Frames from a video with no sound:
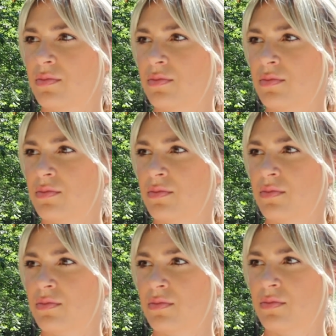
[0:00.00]

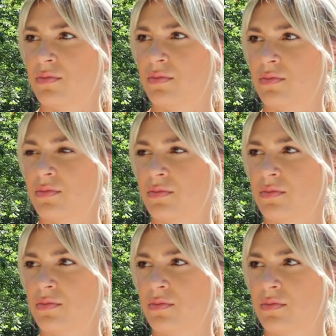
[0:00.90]

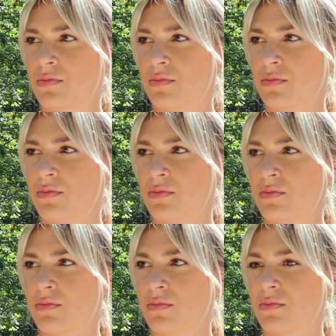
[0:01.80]

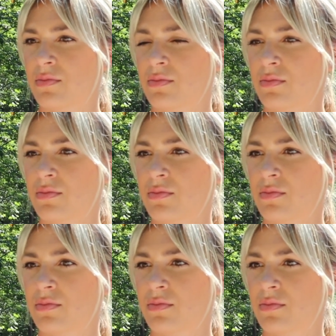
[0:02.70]

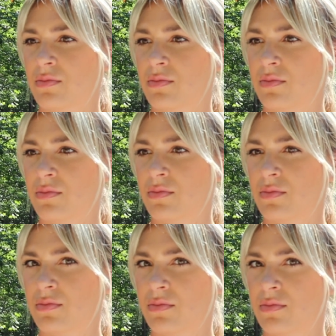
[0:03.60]

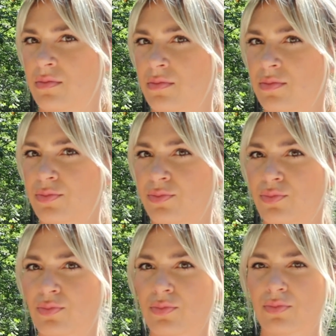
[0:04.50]

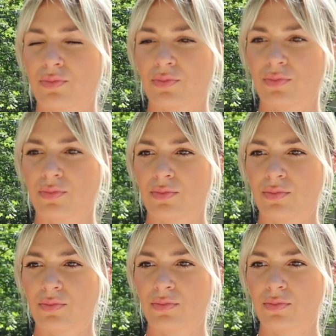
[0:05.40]

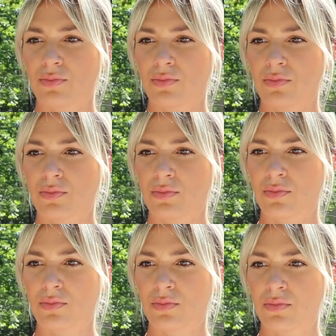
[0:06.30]

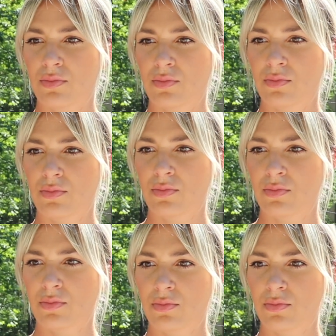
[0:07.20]
This person isn't speaking.